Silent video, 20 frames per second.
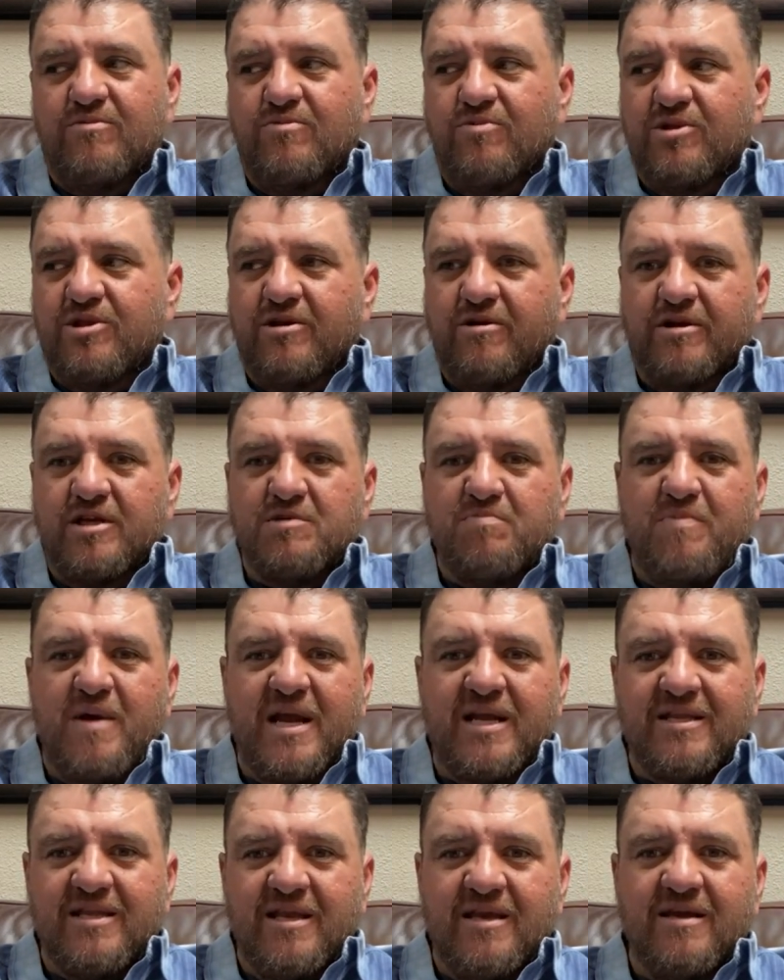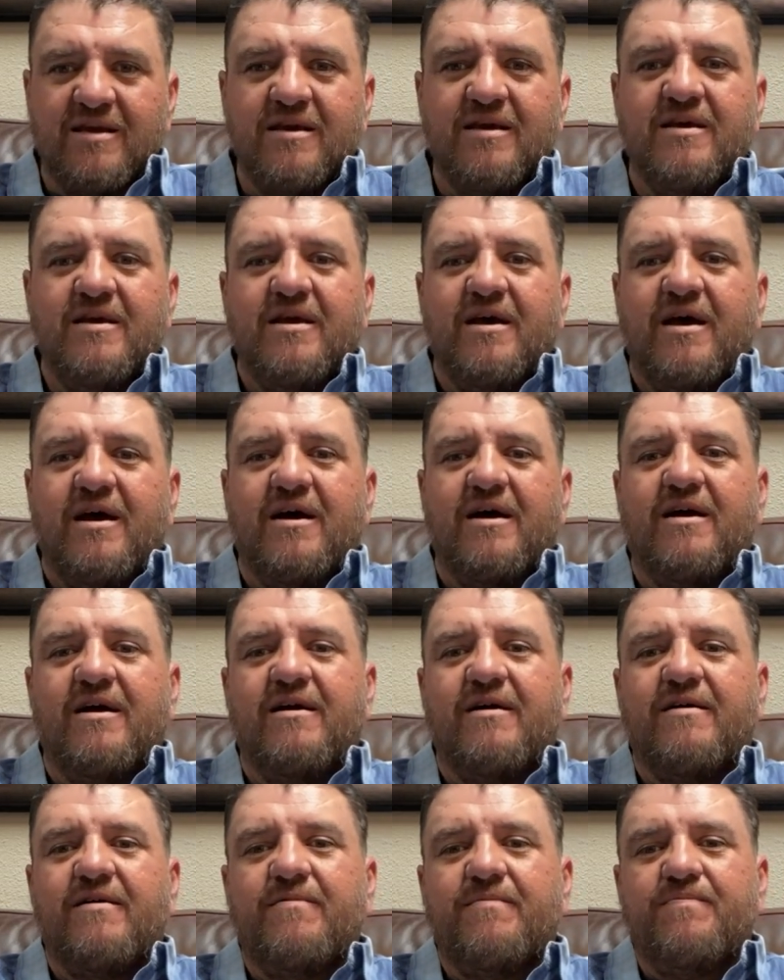what they're expecting
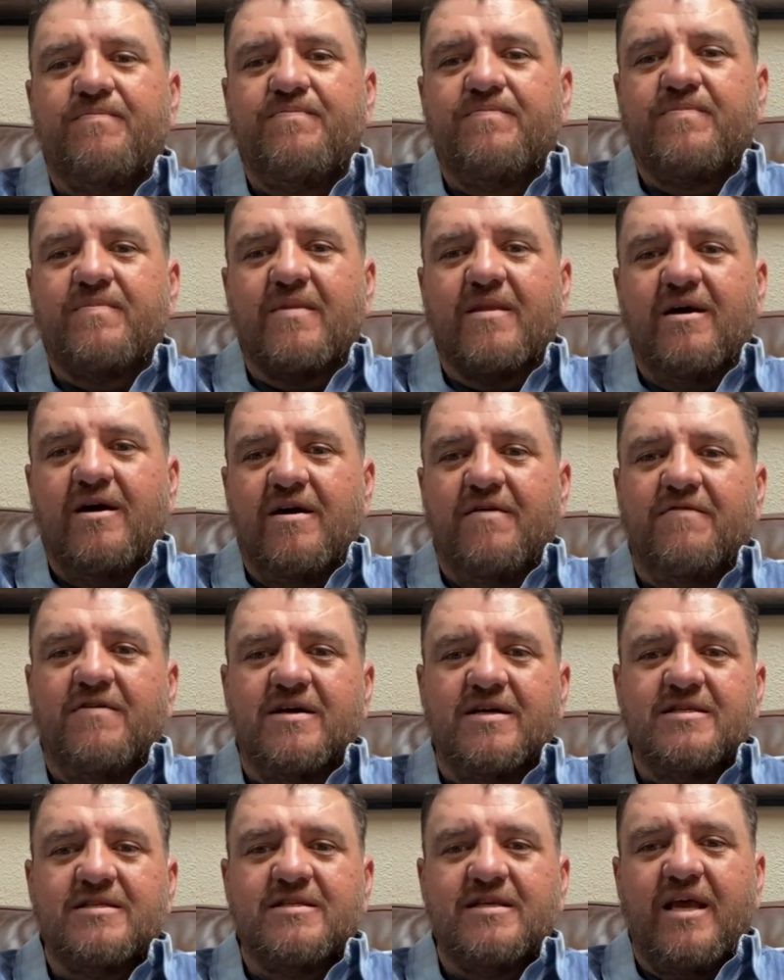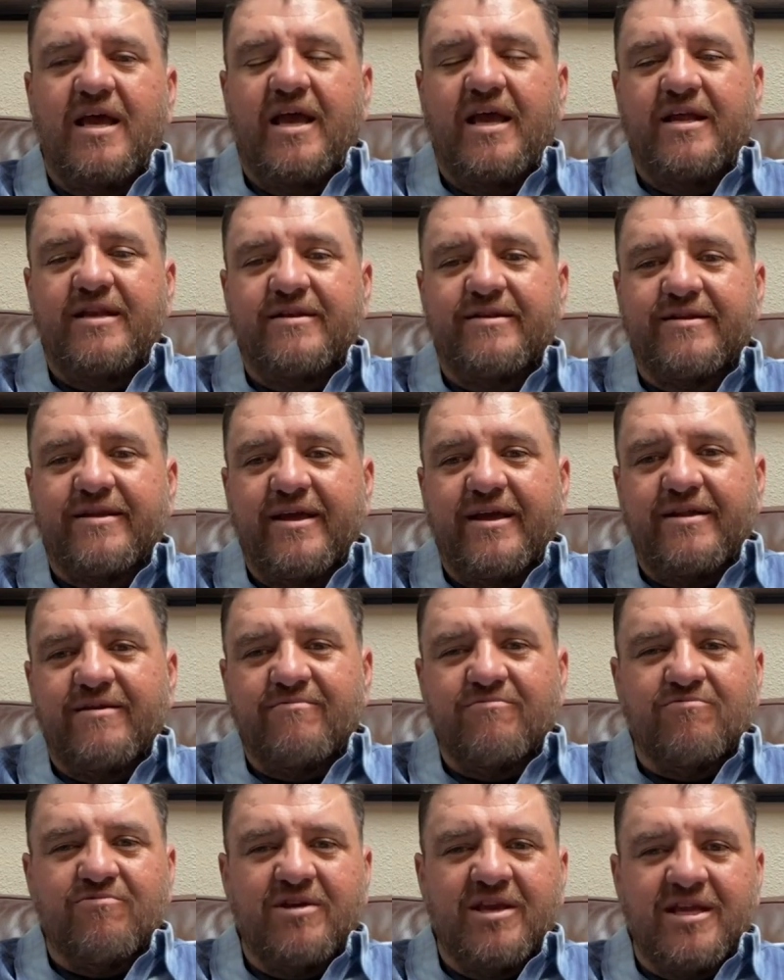of us.
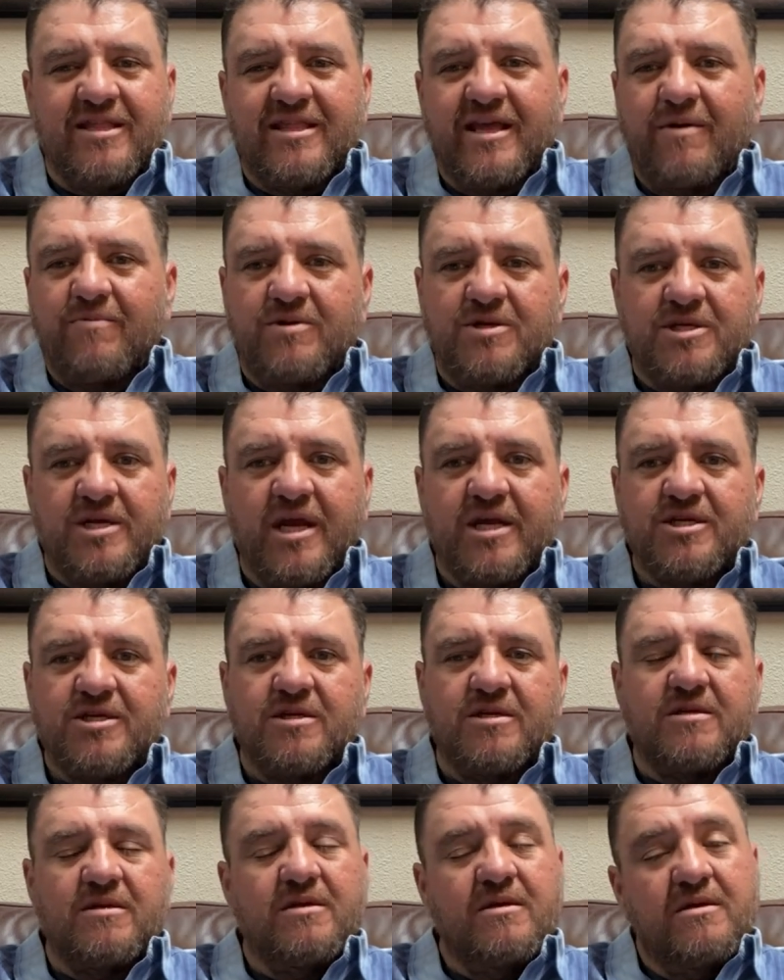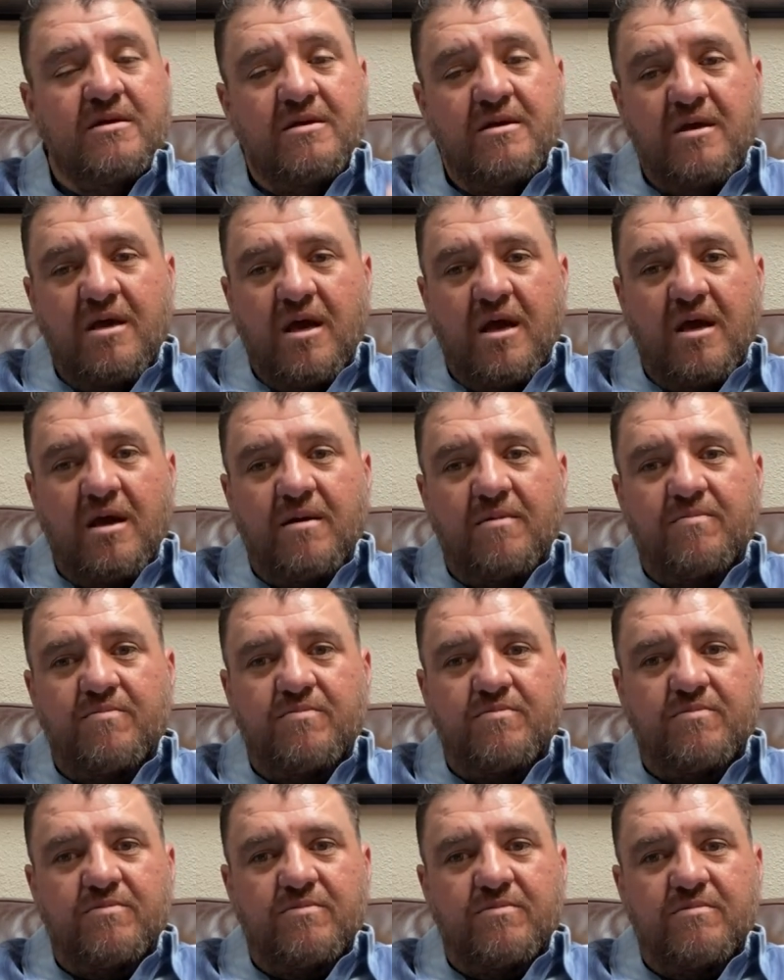And we get that rejection.
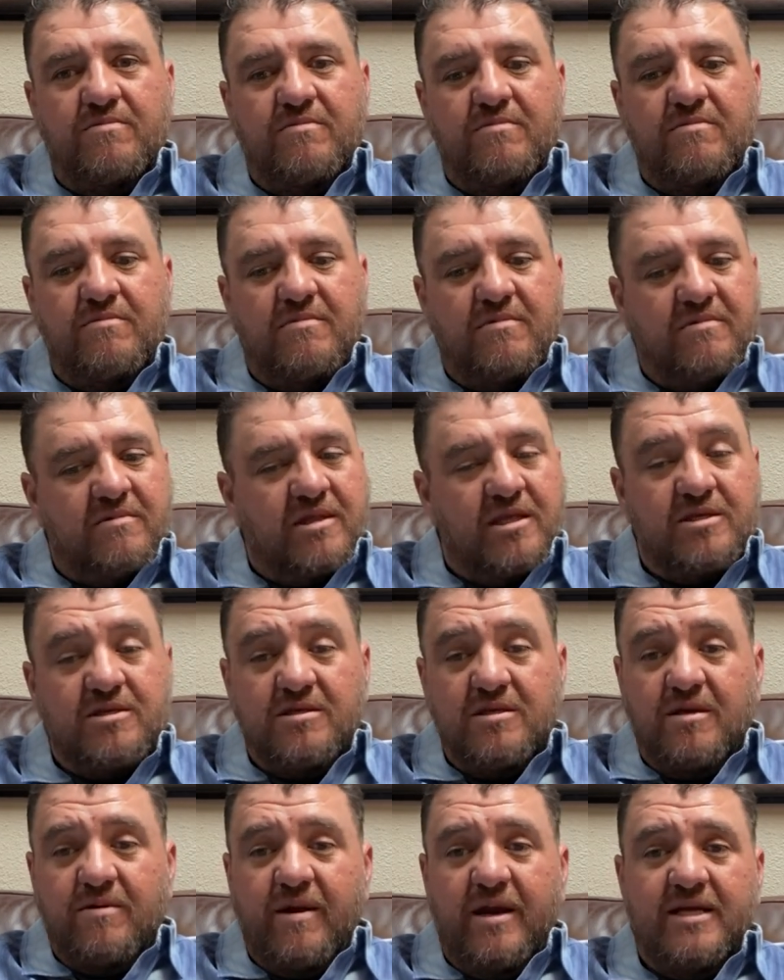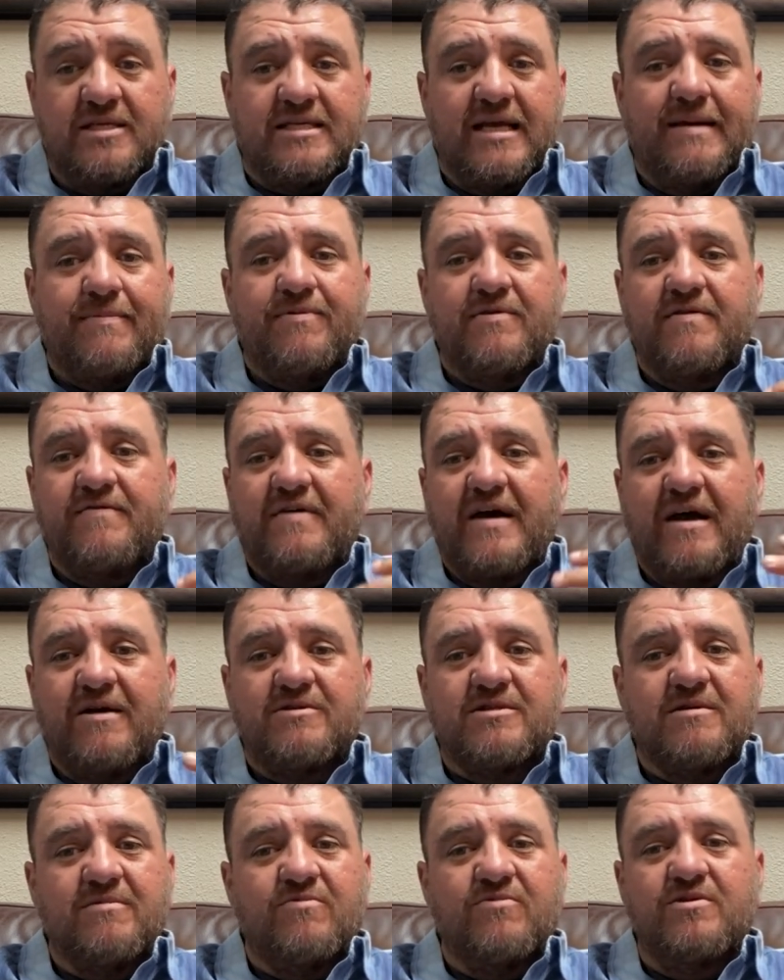This is a great example of
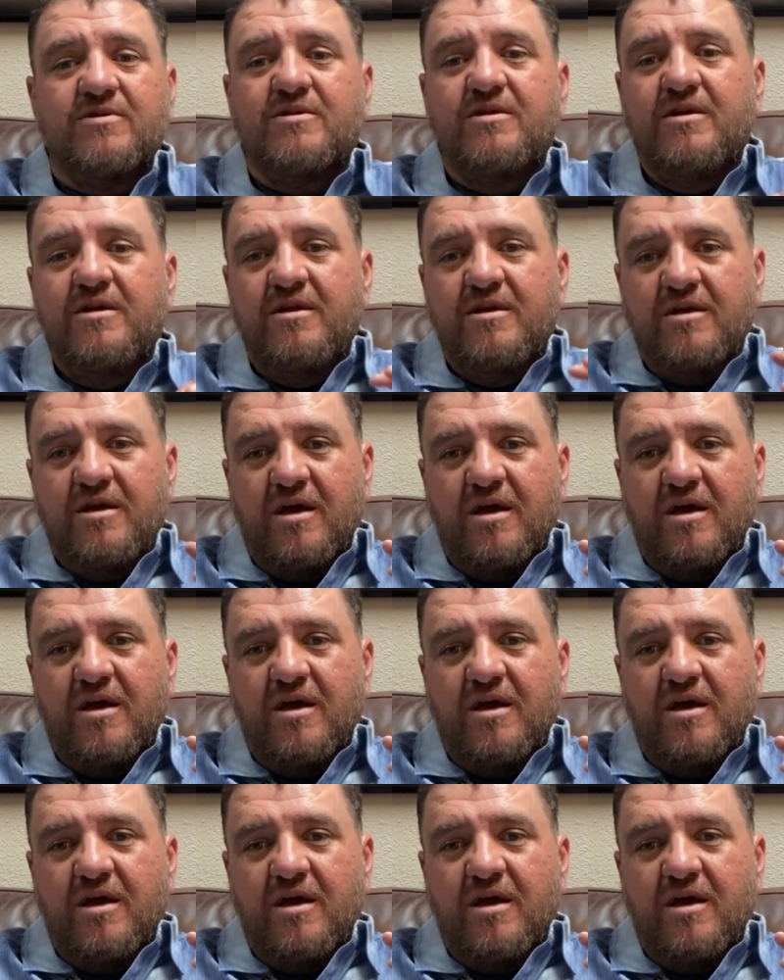how someone